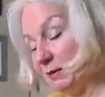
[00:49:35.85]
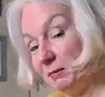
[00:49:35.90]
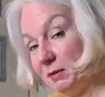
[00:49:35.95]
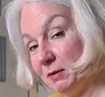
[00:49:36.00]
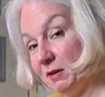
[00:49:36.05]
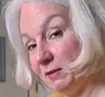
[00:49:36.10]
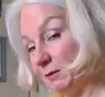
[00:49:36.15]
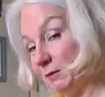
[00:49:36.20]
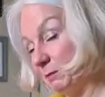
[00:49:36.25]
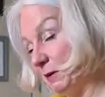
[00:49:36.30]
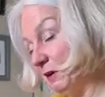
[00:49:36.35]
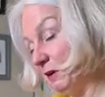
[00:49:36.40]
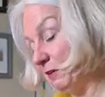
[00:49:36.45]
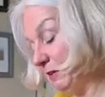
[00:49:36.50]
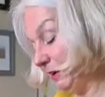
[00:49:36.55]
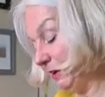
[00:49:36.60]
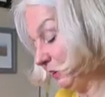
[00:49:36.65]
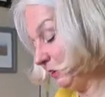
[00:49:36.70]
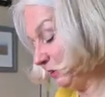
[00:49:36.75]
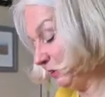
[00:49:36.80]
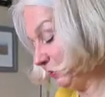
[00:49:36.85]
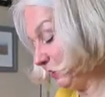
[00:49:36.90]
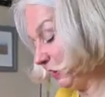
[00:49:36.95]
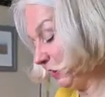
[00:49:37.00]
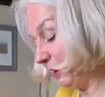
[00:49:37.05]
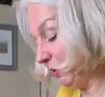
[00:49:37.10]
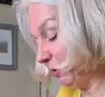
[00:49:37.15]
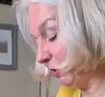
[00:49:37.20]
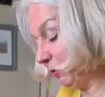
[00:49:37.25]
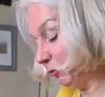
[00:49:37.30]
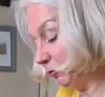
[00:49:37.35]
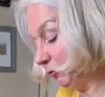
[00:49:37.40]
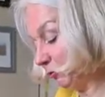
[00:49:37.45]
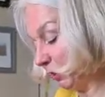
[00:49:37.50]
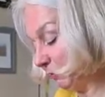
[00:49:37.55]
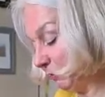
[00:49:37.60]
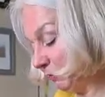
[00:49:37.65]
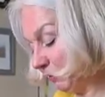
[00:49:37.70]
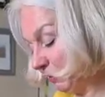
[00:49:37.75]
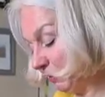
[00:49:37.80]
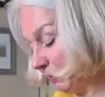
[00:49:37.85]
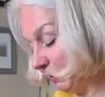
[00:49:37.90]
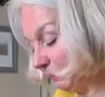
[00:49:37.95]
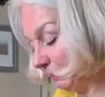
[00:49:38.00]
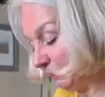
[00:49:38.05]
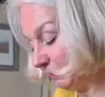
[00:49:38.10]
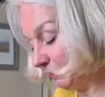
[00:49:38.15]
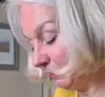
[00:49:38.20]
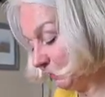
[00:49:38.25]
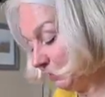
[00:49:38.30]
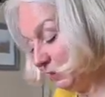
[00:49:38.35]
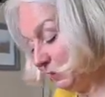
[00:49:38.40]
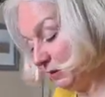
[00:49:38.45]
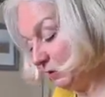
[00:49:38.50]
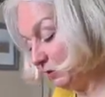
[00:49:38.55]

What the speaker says: Because apparently, on their old driver's license,